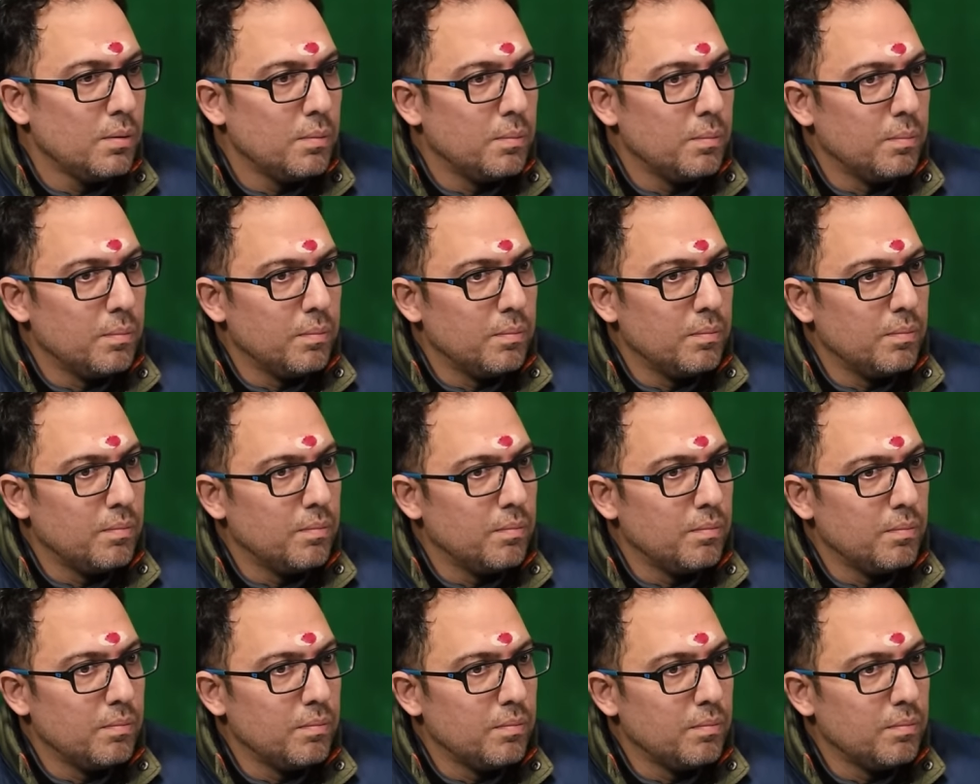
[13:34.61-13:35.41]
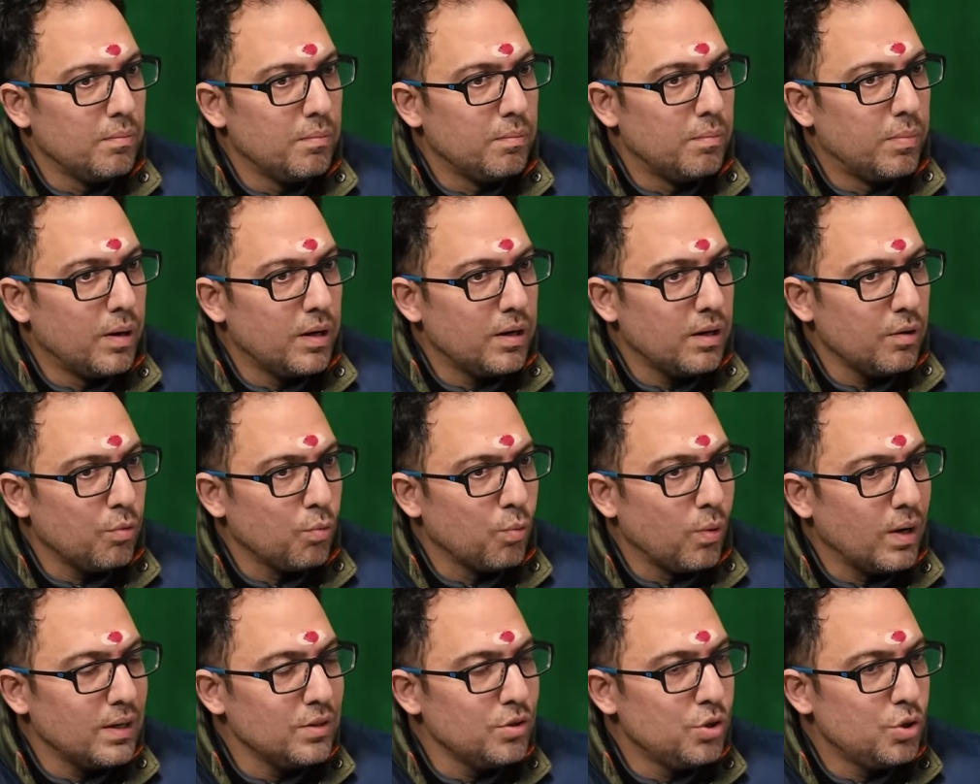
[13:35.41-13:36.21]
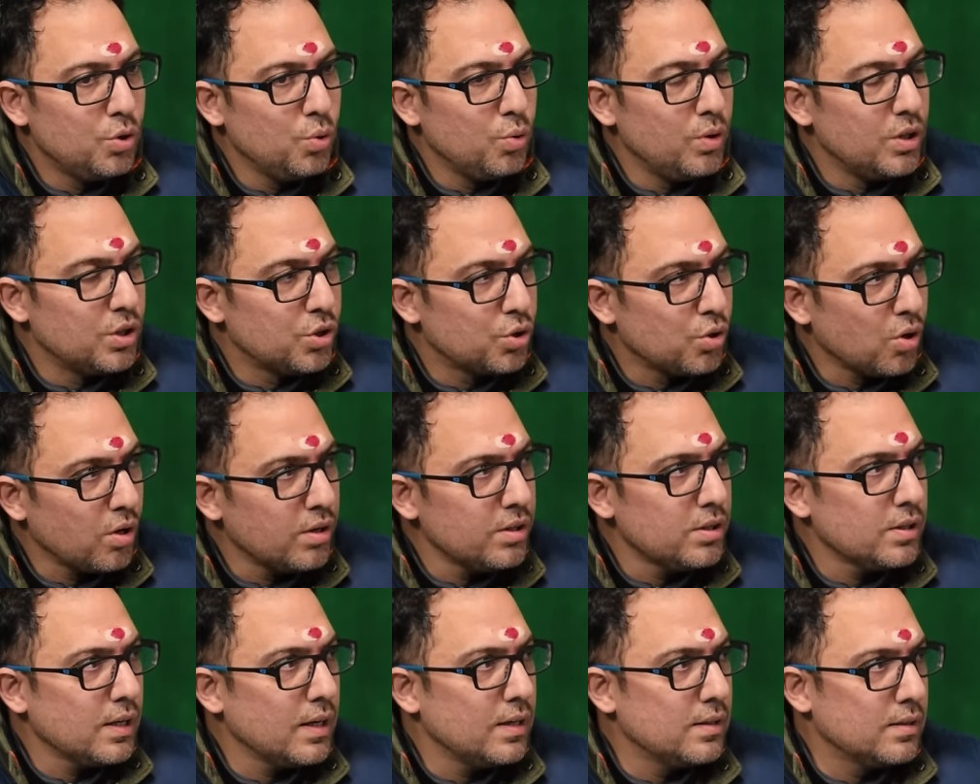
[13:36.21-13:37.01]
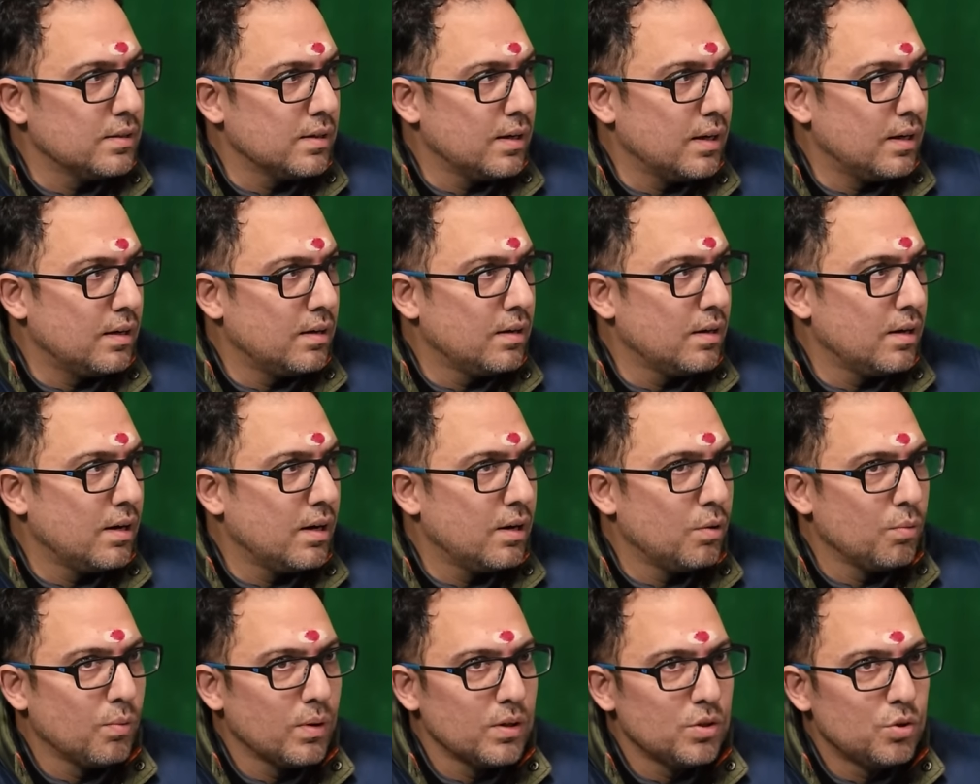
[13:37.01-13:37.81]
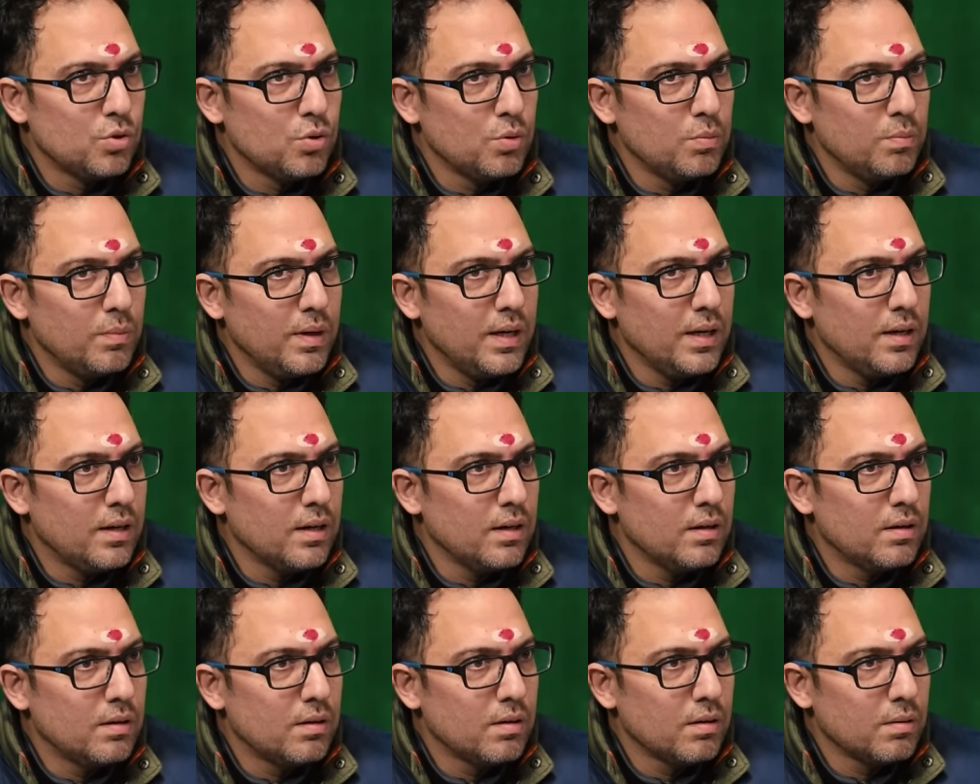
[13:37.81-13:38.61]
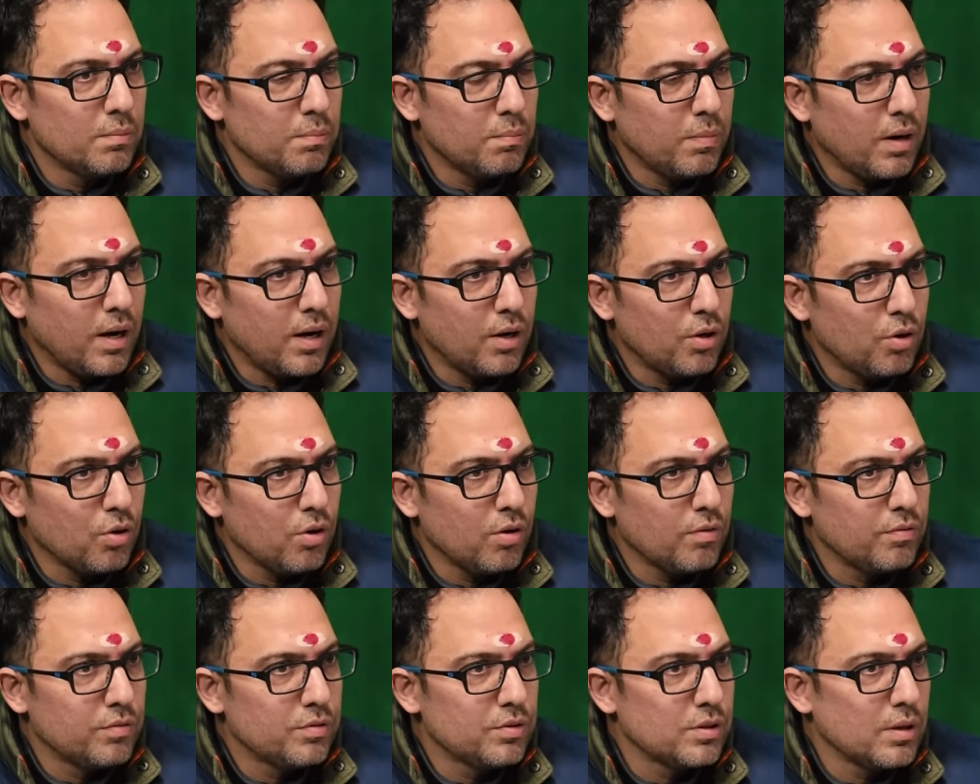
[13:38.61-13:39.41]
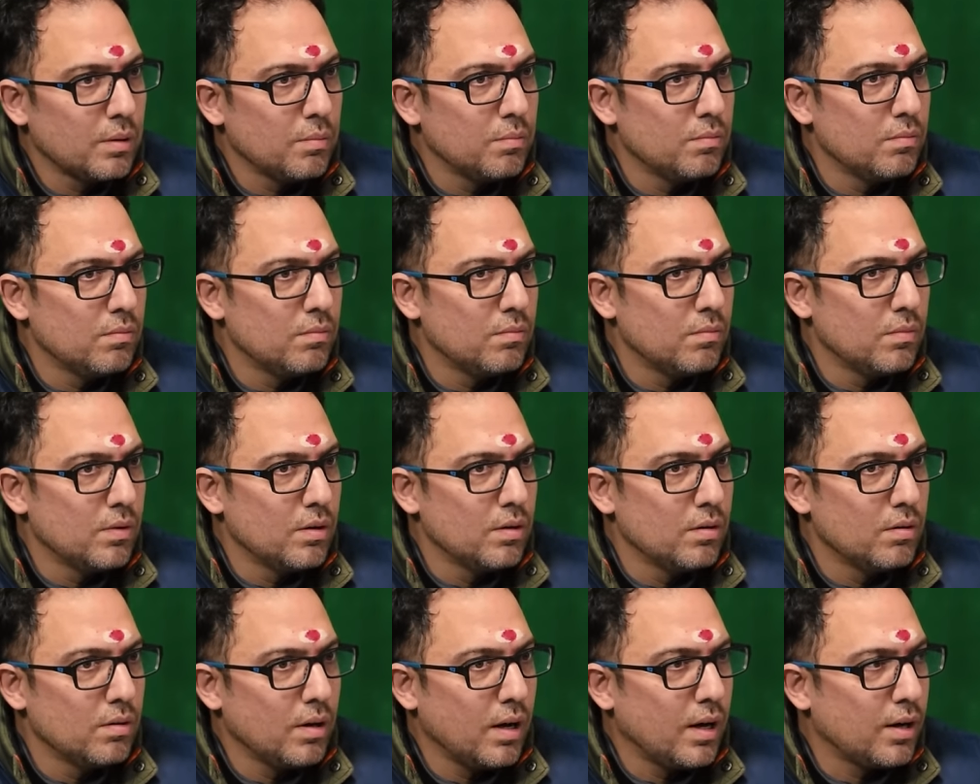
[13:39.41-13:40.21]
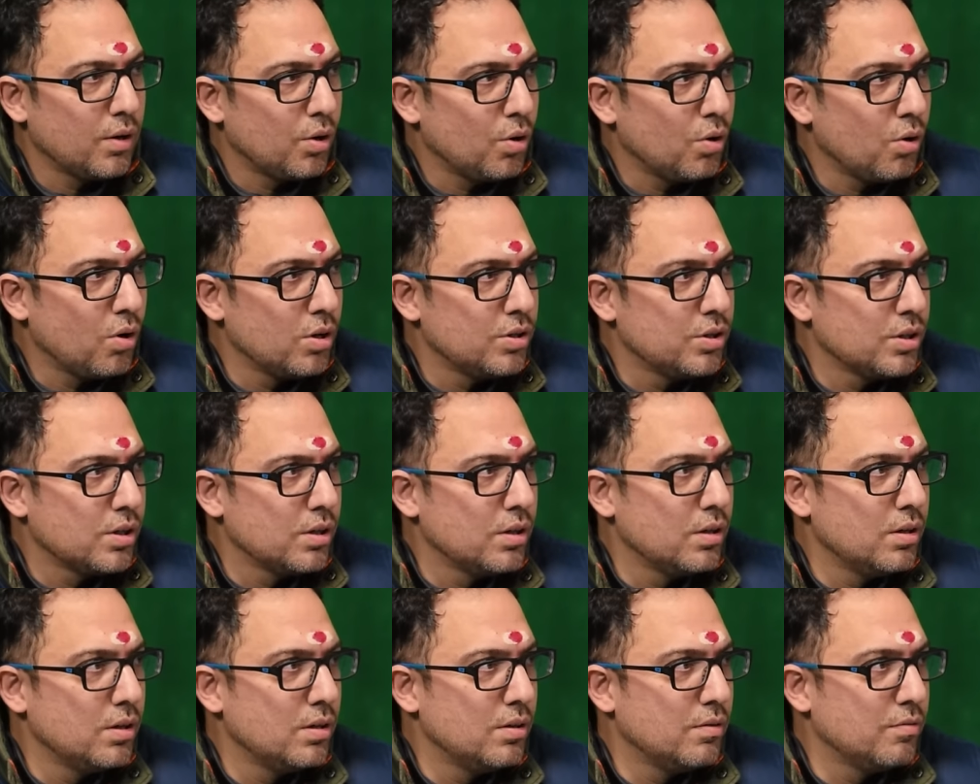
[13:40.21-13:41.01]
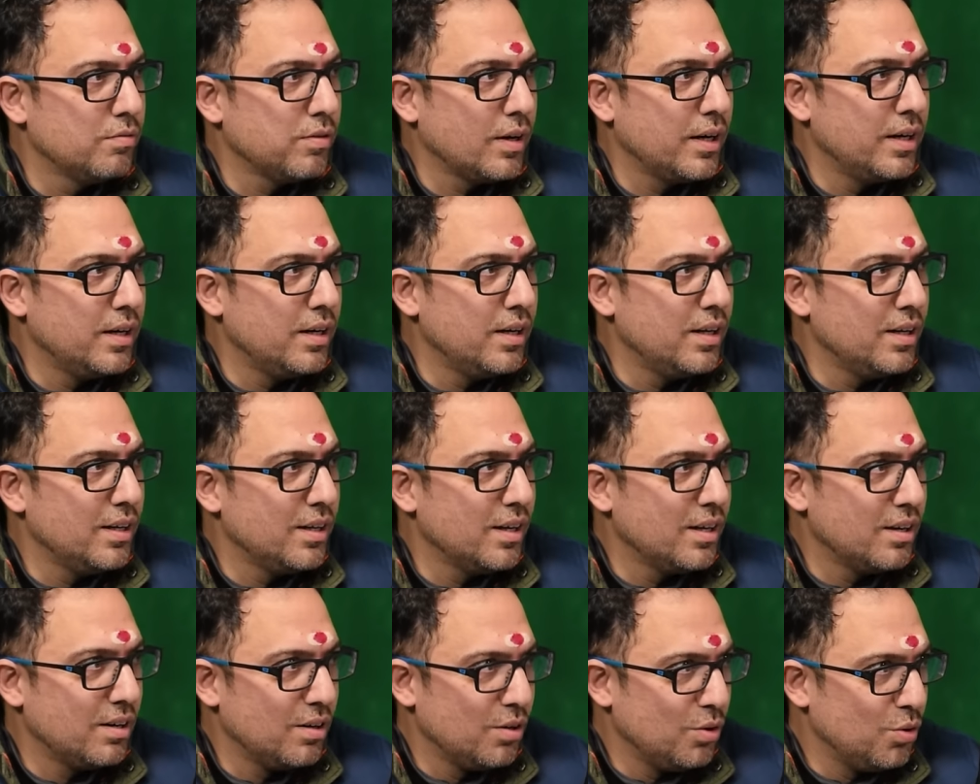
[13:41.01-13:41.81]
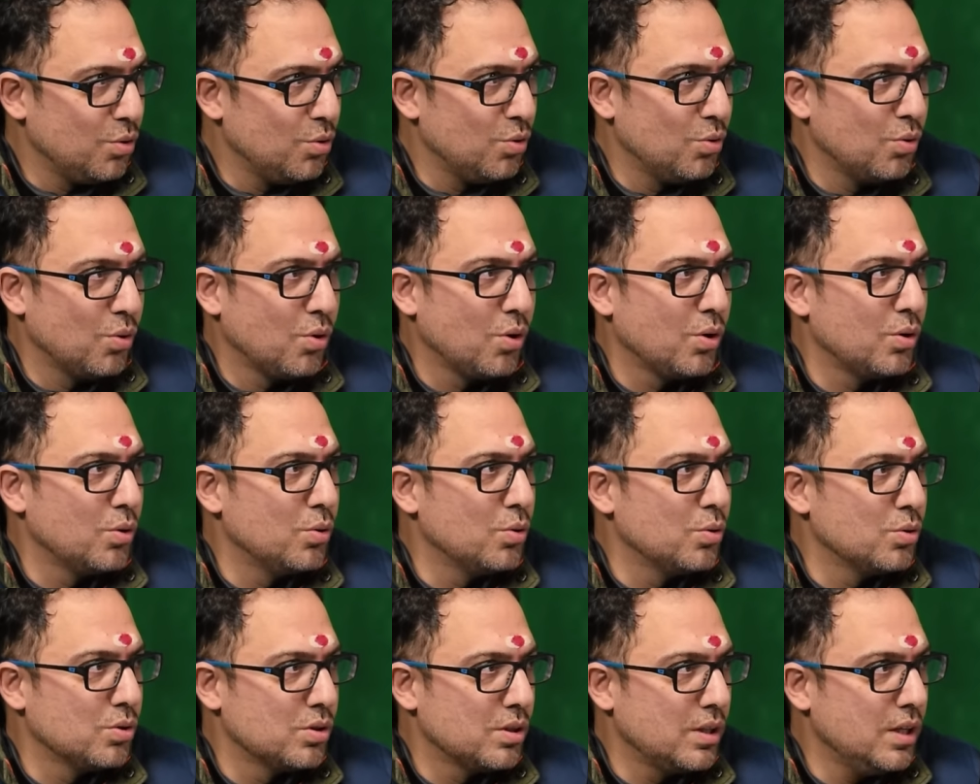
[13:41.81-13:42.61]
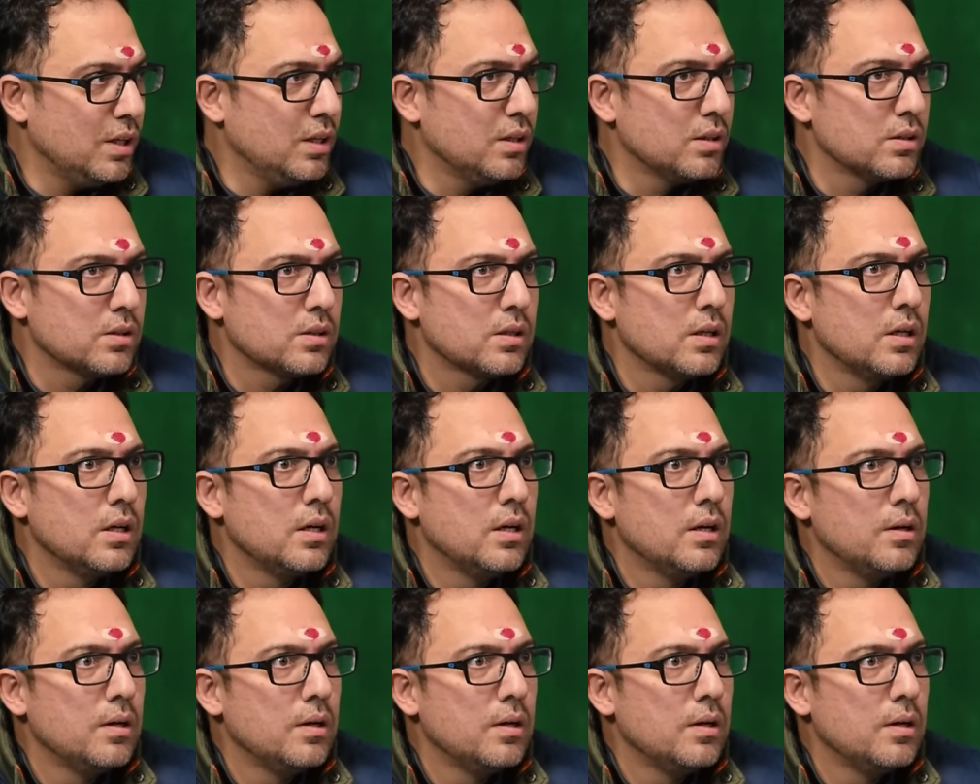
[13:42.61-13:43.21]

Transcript: But once you historicize that and once you make it part of some archaeological finding and, you know, all those things,